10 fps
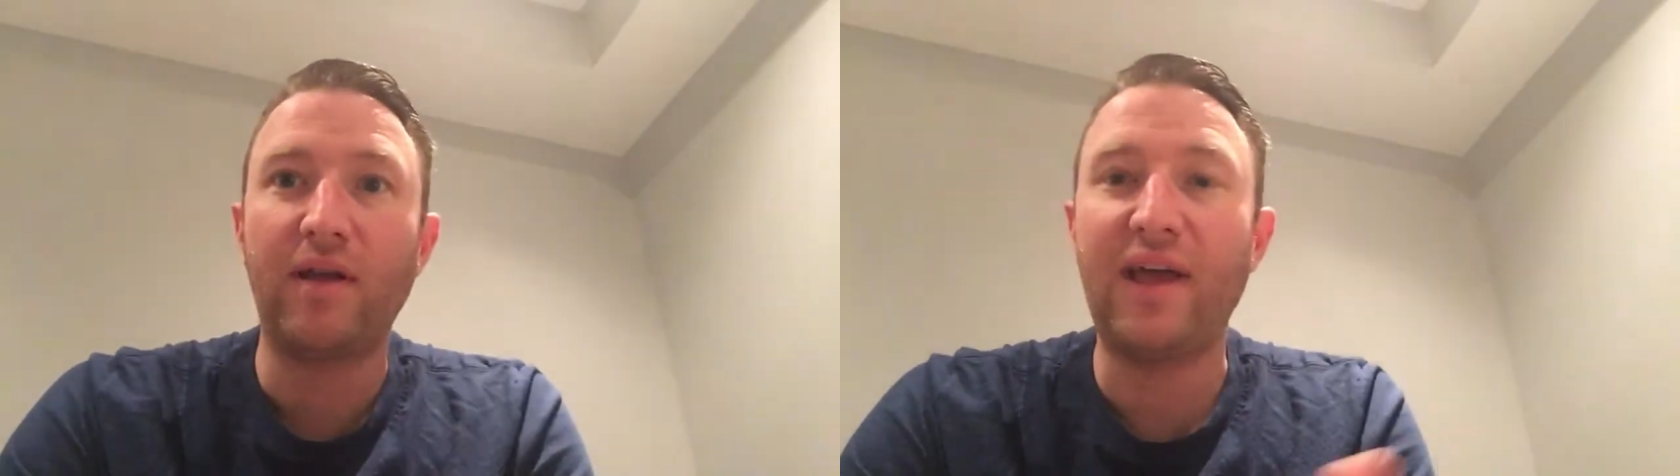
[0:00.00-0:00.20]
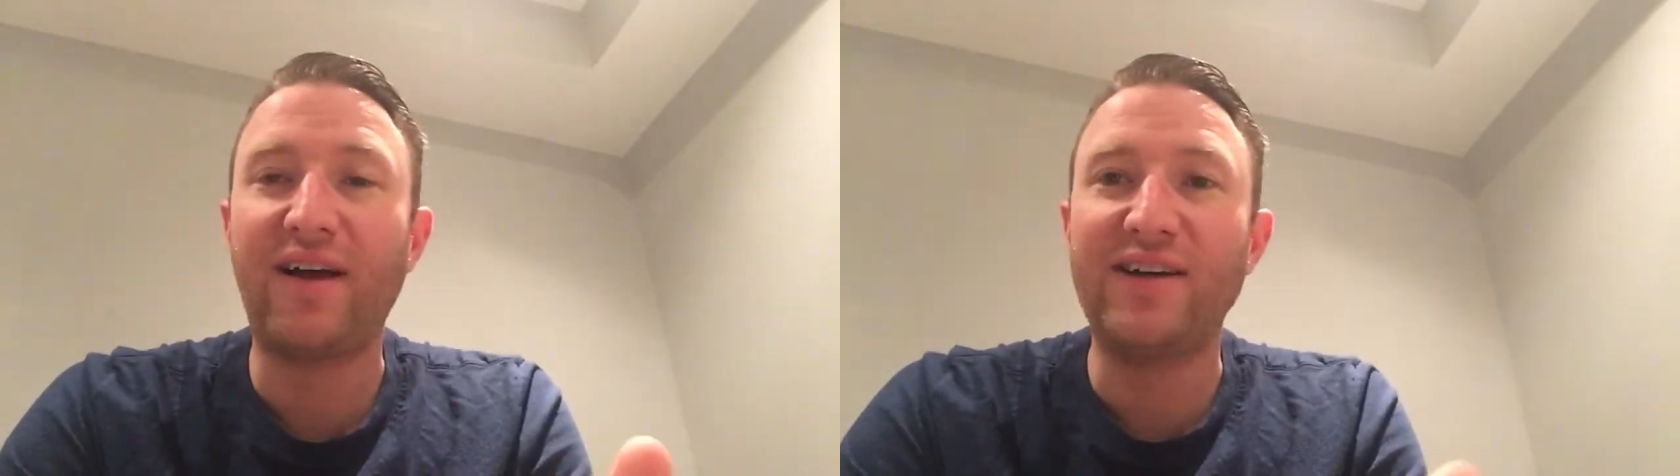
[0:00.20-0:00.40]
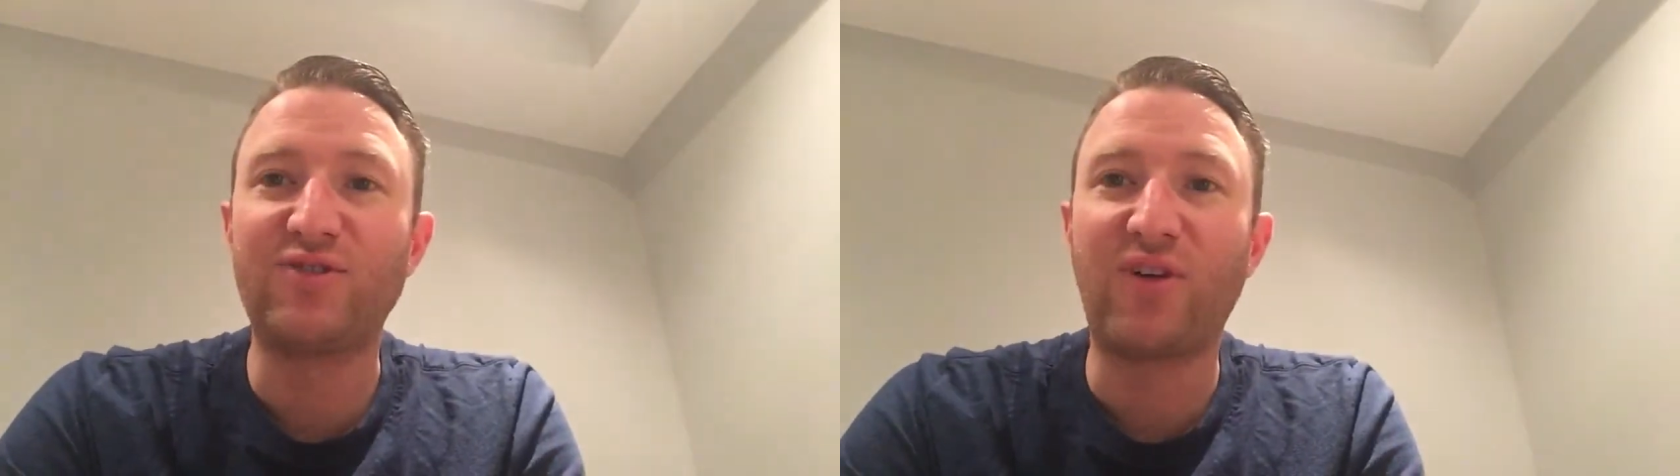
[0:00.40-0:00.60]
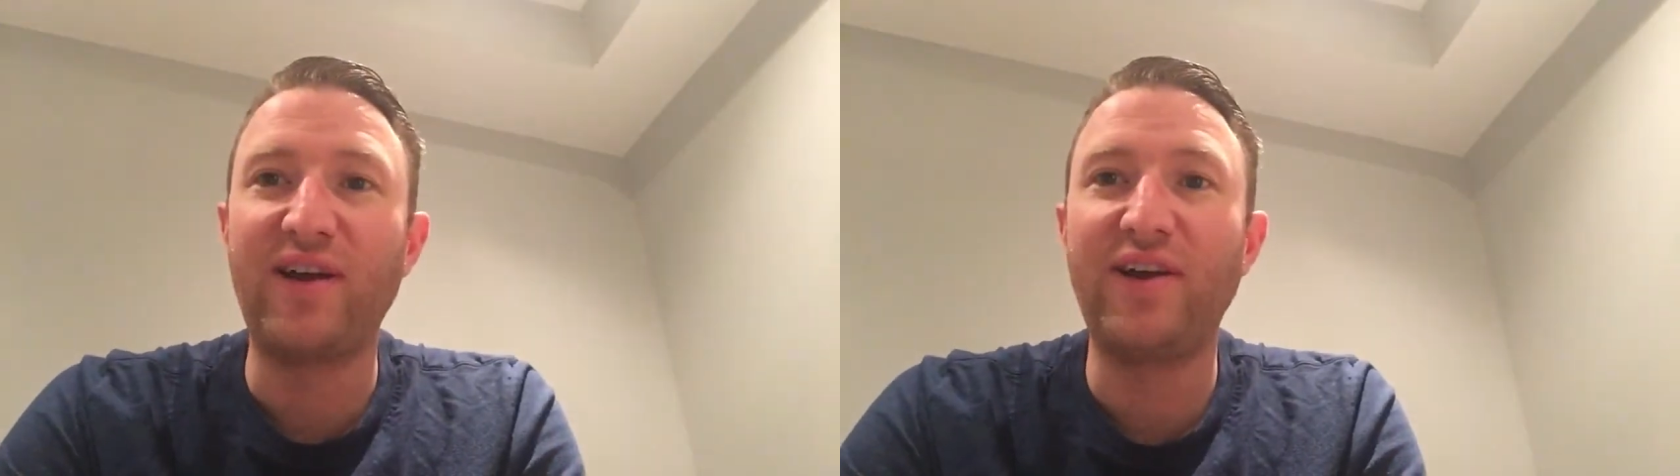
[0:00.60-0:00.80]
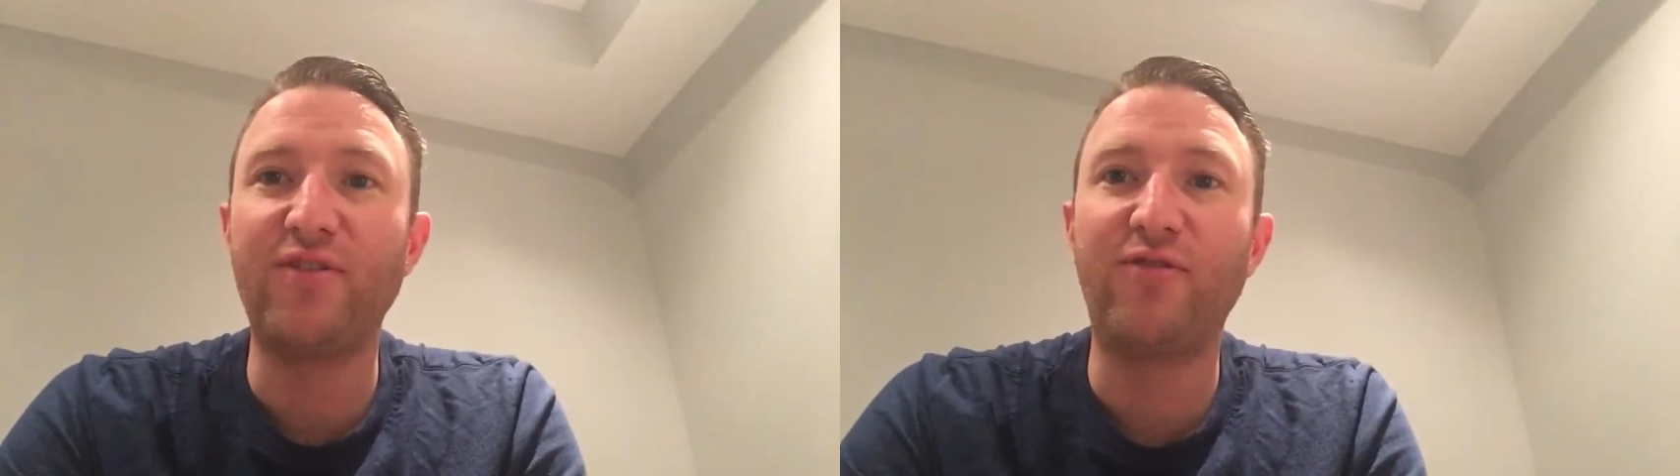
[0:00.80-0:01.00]
Hey guys,
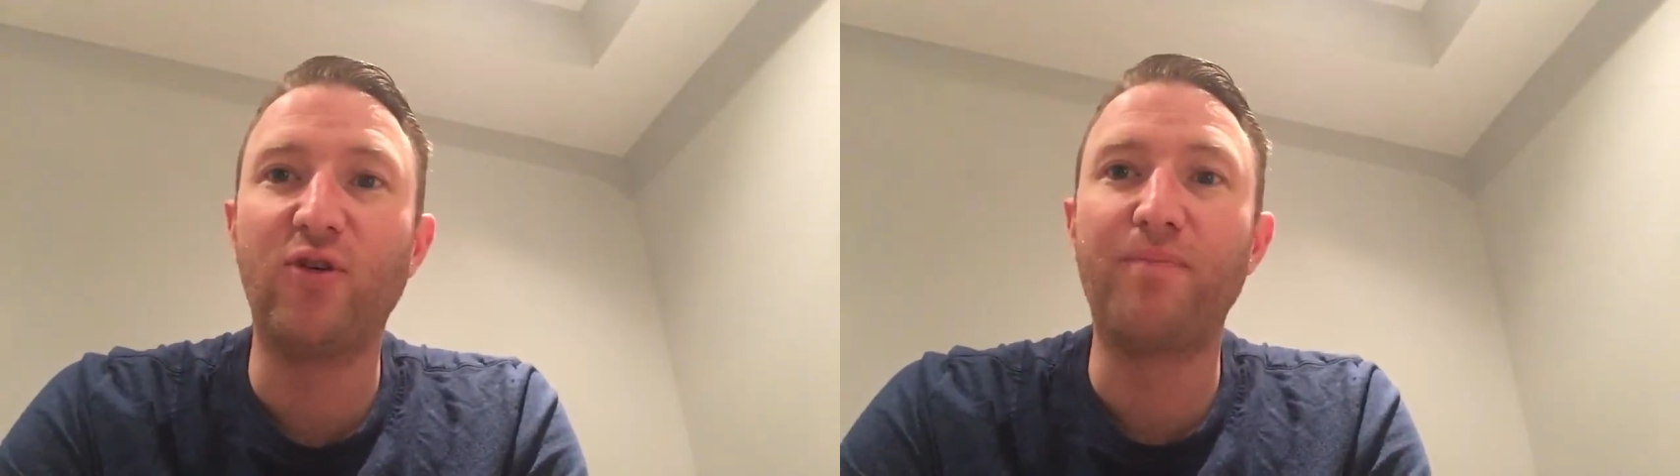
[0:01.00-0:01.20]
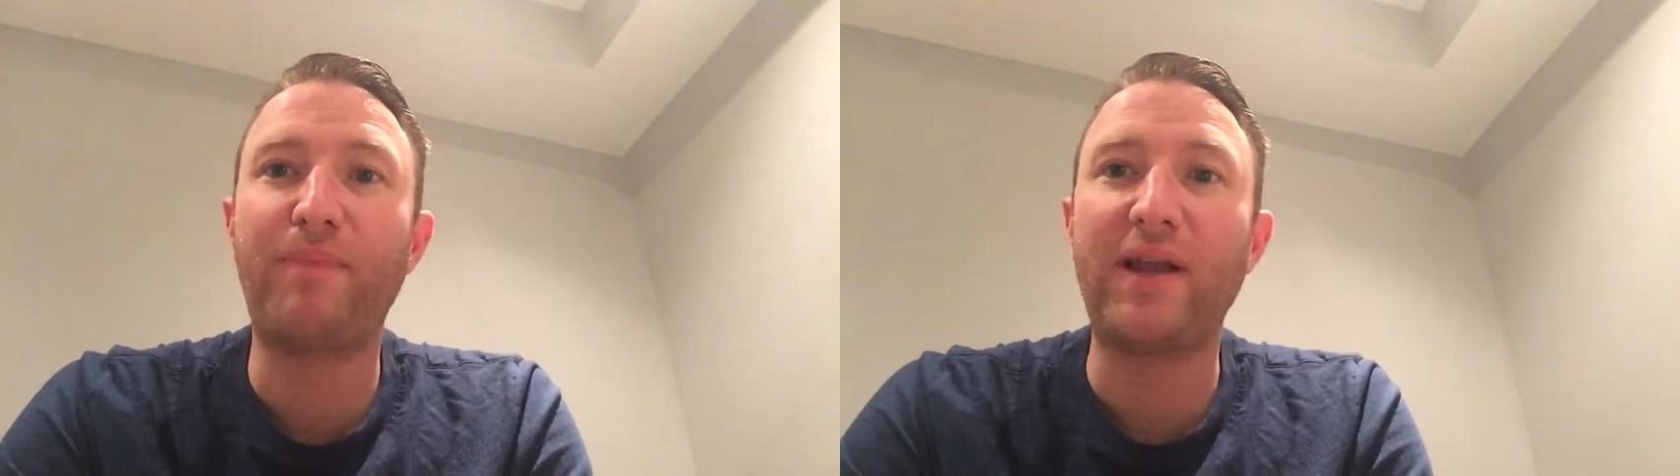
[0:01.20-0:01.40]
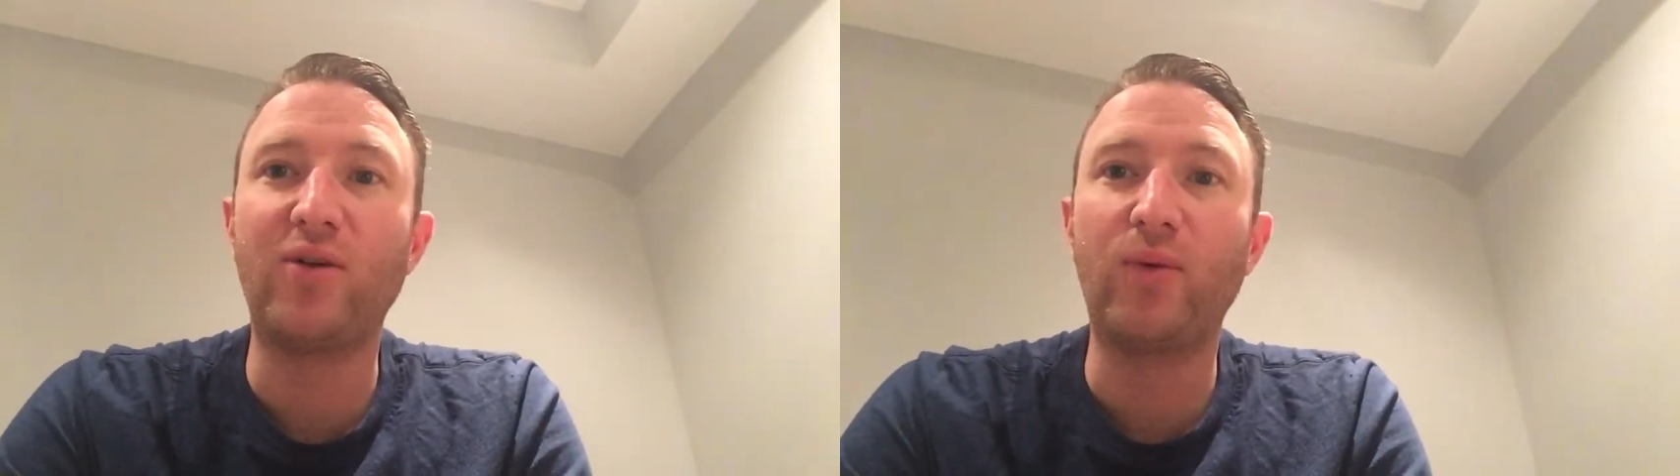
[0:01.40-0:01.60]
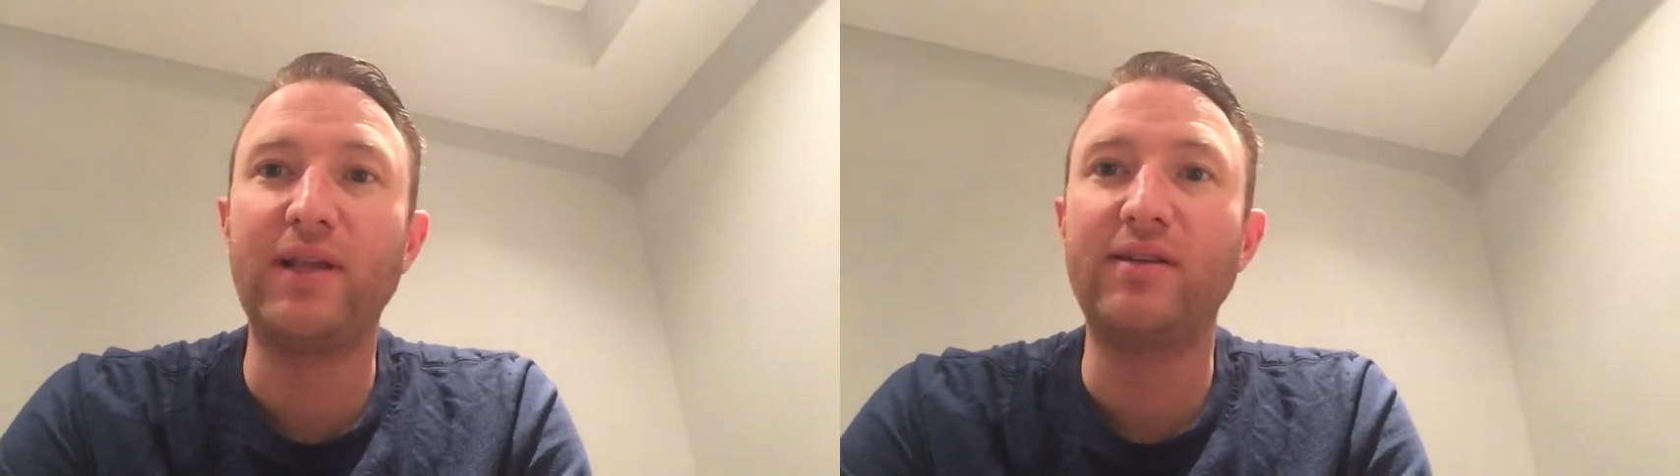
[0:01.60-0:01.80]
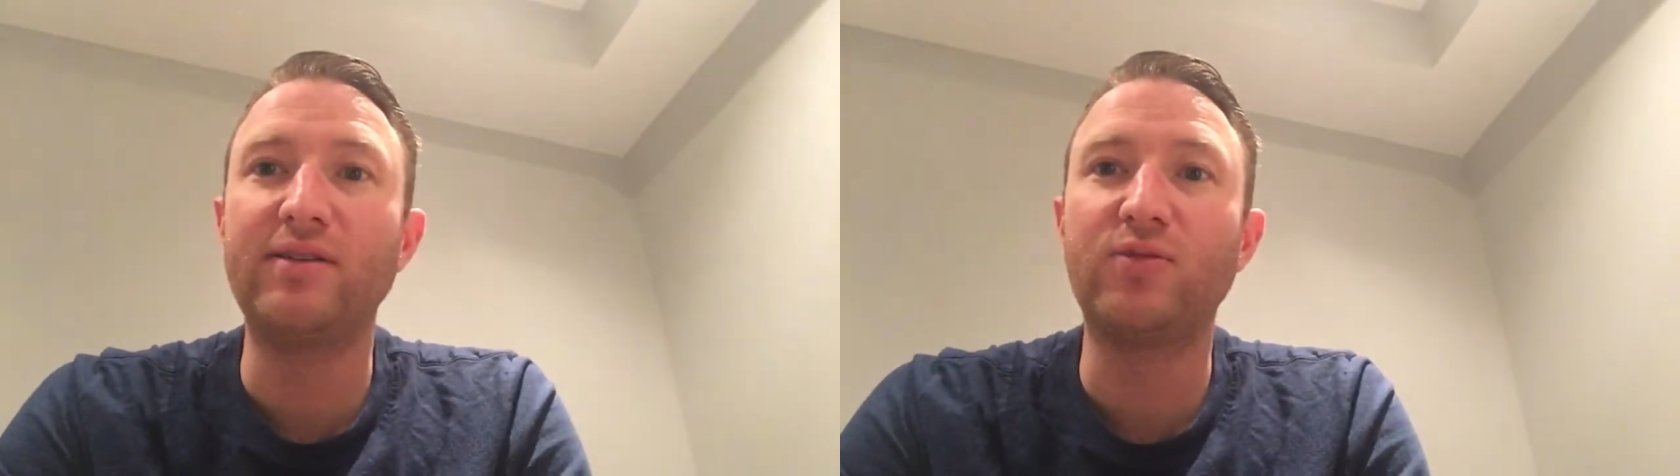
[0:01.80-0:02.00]
Ryan here for Bender
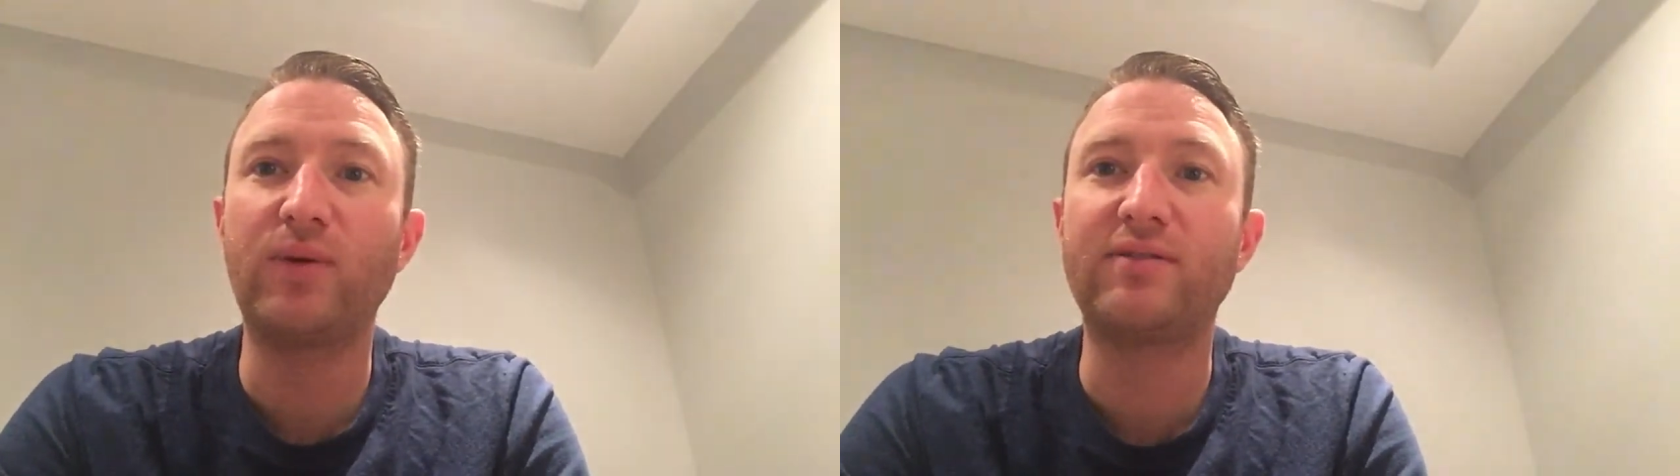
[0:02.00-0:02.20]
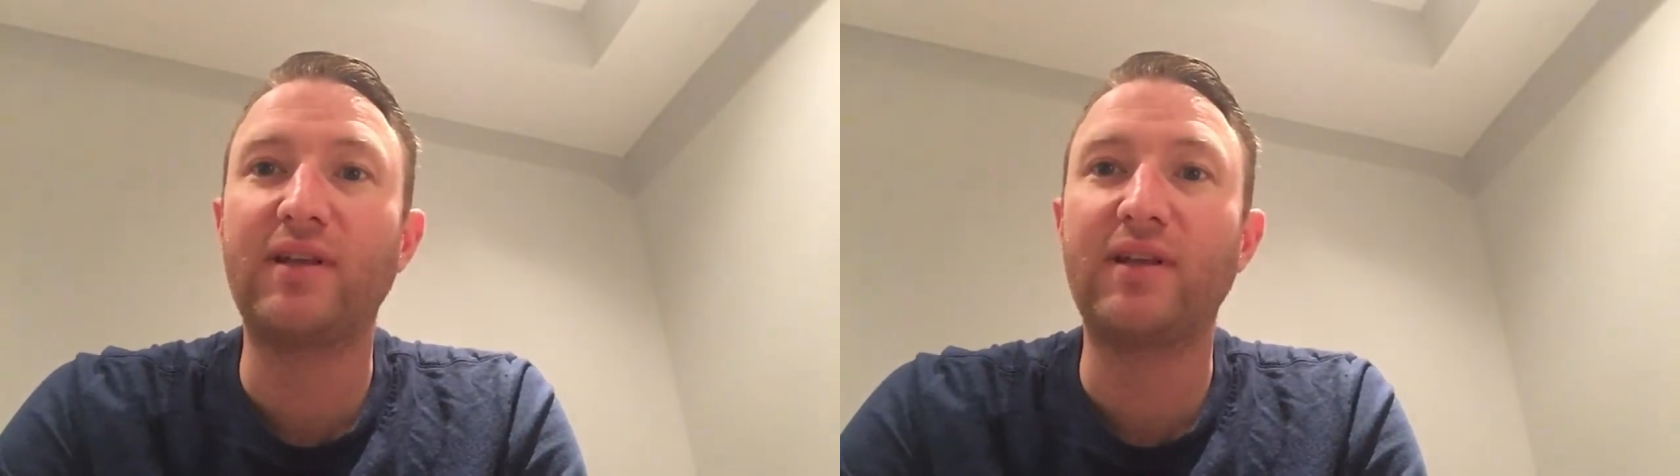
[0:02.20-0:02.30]
Wins with